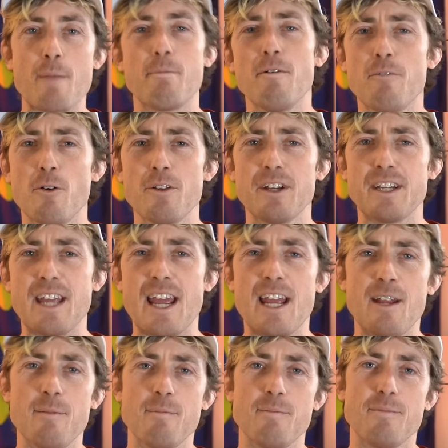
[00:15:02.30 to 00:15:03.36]
before the
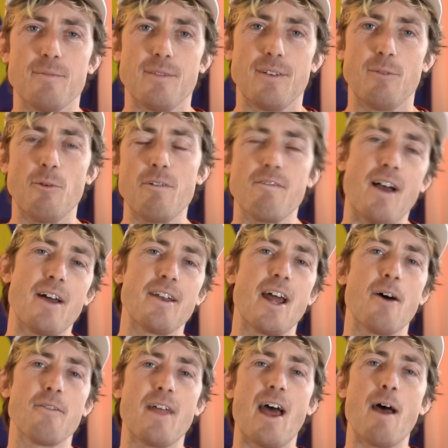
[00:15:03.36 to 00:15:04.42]
game, we found
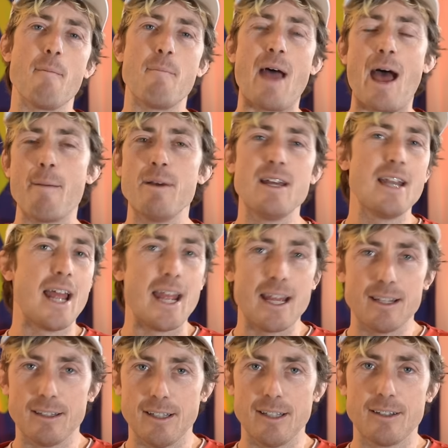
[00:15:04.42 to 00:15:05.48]
out that Babbitt
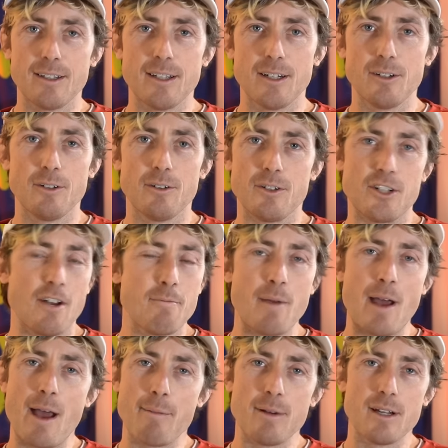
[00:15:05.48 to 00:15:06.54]
and Lithio, Jeff
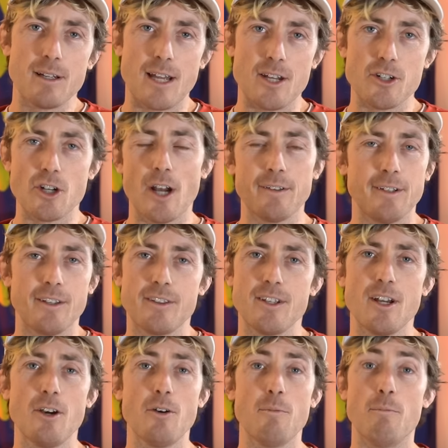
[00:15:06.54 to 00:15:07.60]
Babbitt and John
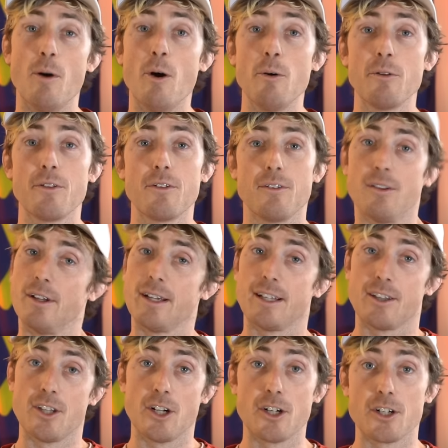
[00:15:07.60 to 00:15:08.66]
Lithio, both like
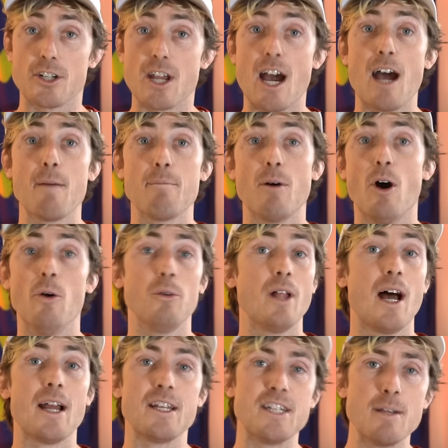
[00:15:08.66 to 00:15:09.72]
their top
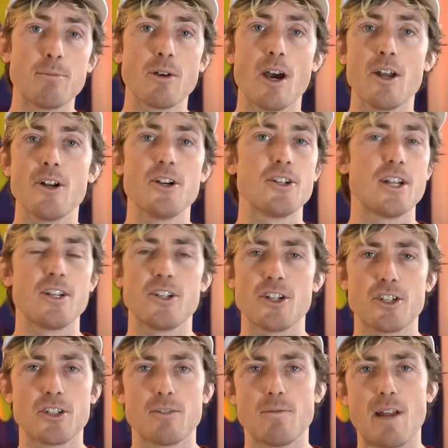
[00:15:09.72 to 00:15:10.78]
O-line deep cutters and
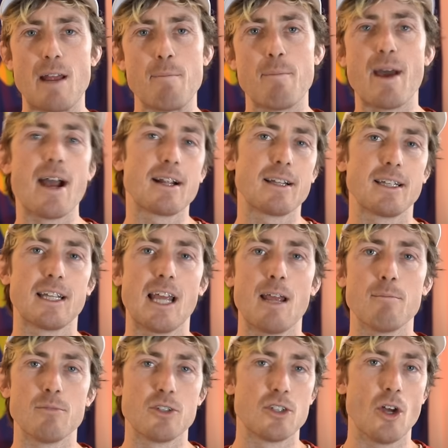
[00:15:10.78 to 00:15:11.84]
just impact the
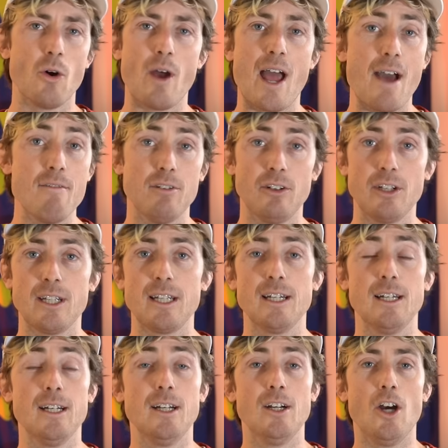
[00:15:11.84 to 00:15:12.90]
game so heavily,
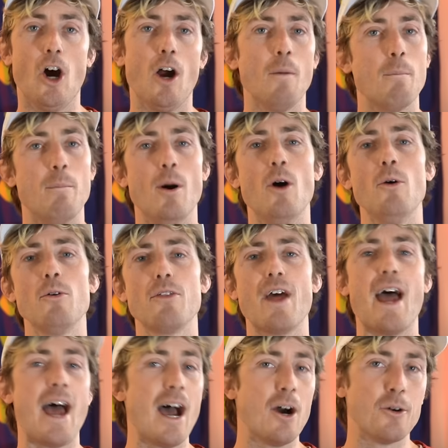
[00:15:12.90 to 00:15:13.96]
are both
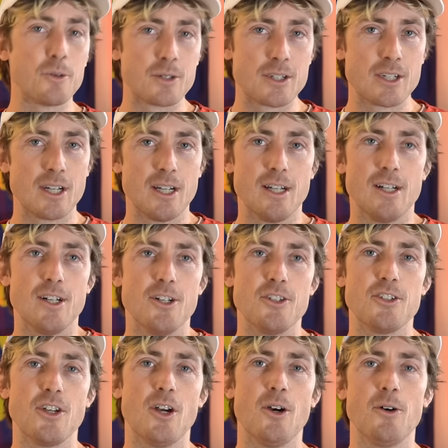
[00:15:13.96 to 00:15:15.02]
out.
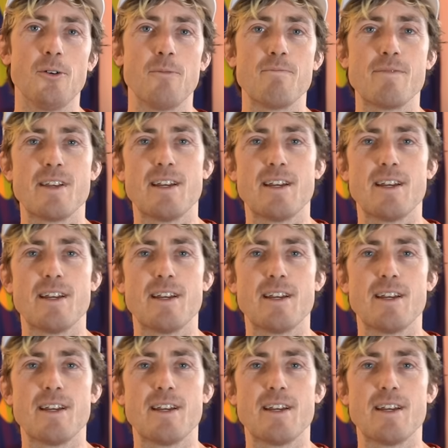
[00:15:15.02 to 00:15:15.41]
So